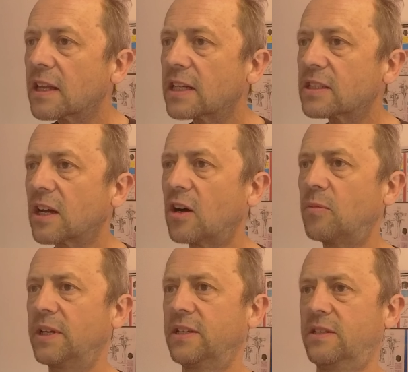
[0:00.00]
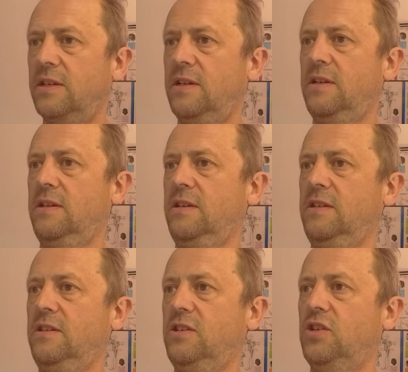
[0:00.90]
That's harmless.
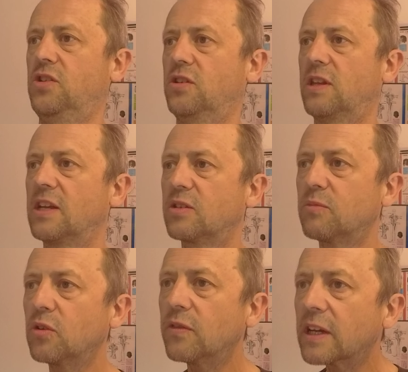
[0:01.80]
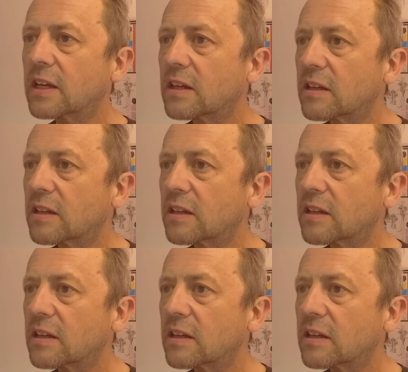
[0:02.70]
It's just things moving.